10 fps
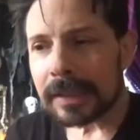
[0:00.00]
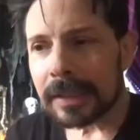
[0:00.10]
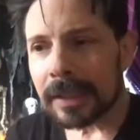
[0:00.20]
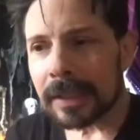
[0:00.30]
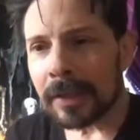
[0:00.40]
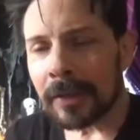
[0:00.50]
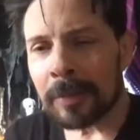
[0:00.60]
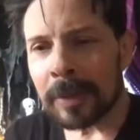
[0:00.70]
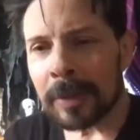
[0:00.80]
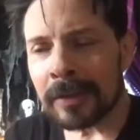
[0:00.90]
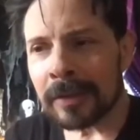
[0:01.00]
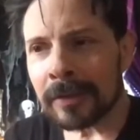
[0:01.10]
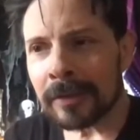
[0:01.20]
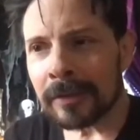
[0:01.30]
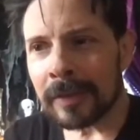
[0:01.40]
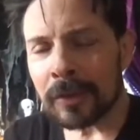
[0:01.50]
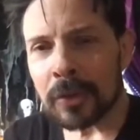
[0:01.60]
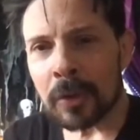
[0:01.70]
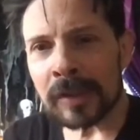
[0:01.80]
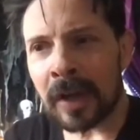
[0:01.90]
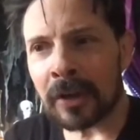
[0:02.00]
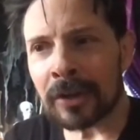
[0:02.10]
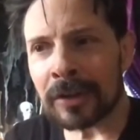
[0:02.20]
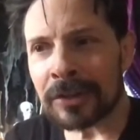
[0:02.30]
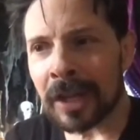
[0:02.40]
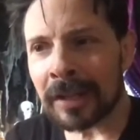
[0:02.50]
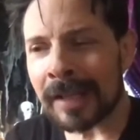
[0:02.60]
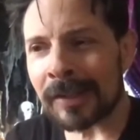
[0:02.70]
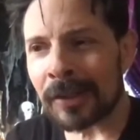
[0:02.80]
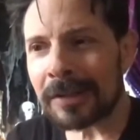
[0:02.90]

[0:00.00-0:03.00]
the notorious hugger, John Lasseter,